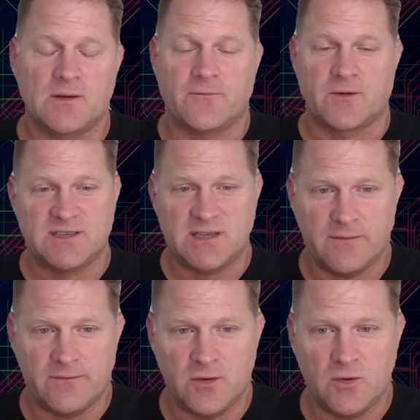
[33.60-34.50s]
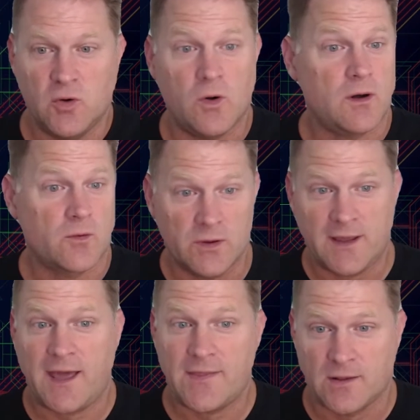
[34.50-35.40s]
for some of you who are
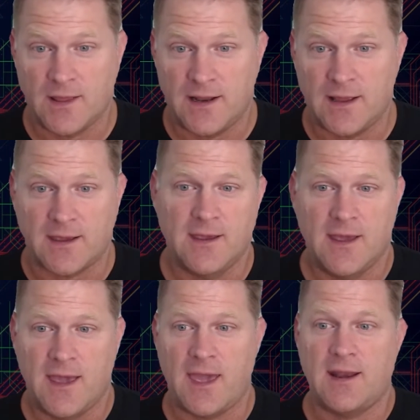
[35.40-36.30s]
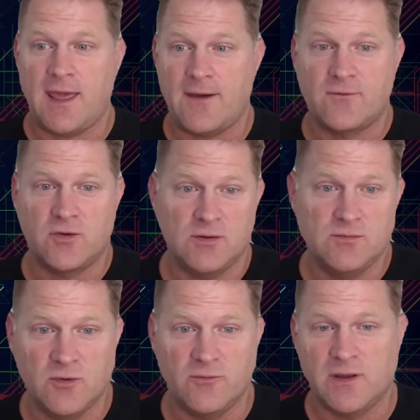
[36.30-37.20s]
really athletic and have good
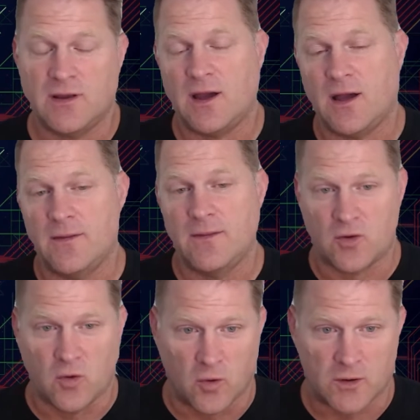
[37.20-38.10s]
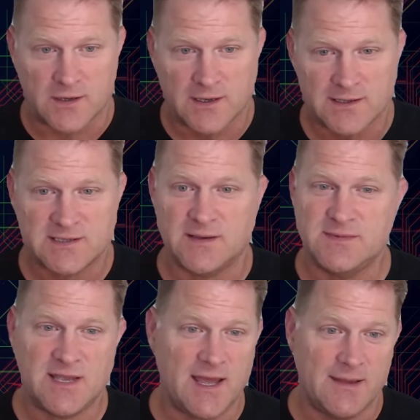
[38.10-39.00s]
movement on the court,
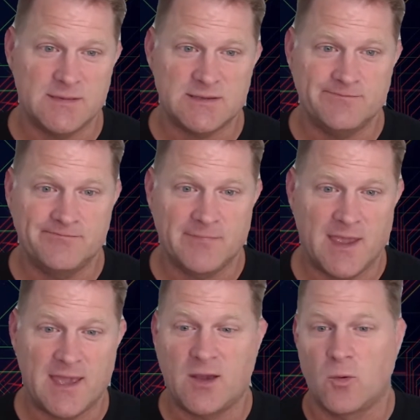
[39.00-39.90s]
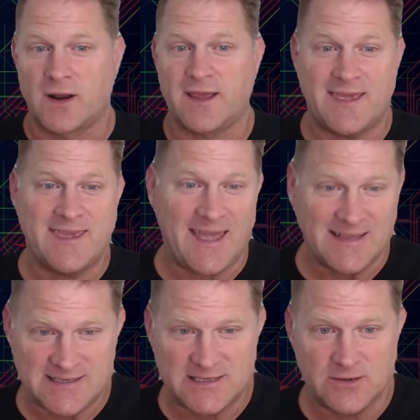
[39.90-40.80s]
sometimes it can work
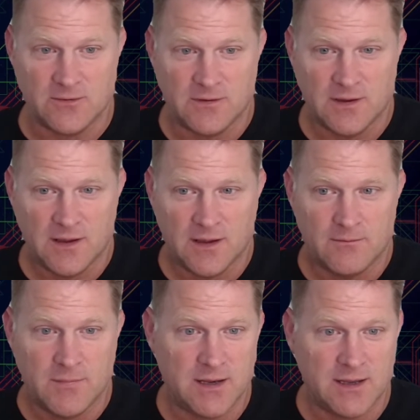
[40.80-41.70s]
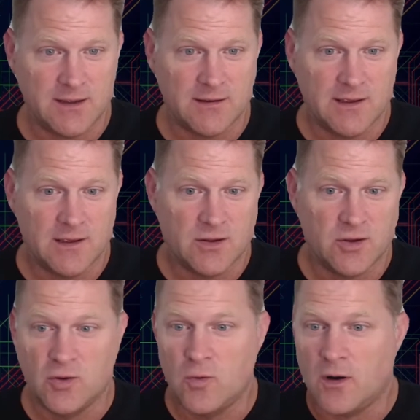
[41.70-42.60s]
against you, meaning
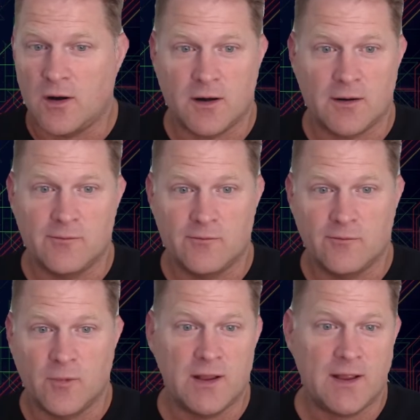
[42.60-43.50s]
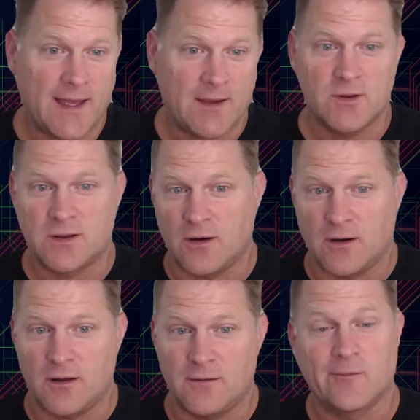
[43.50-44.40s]
you are what I would
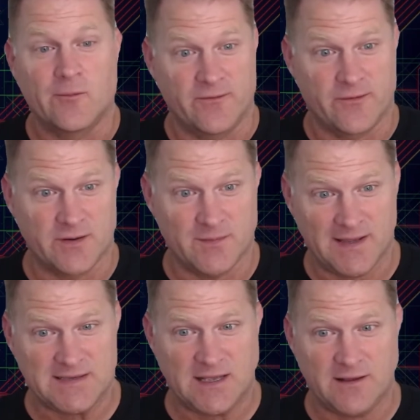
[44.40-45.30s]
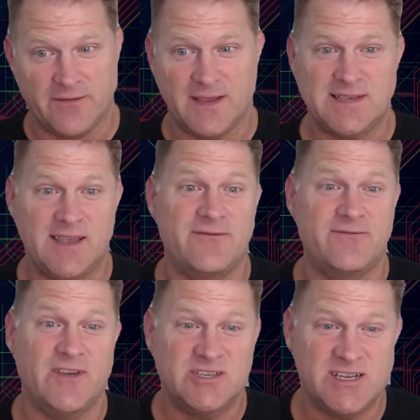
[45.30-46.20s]
refer to myself as a
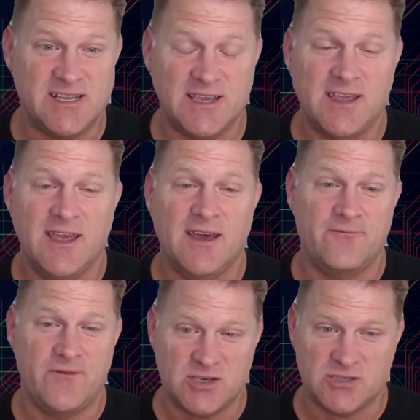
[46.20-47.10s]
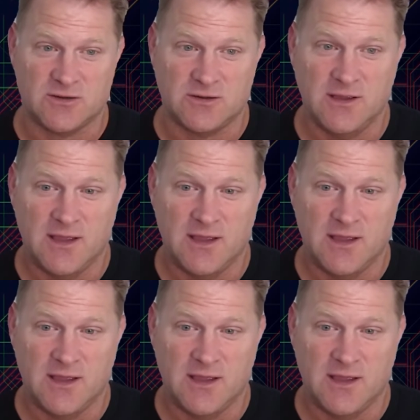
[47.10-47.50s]
fidgeting official.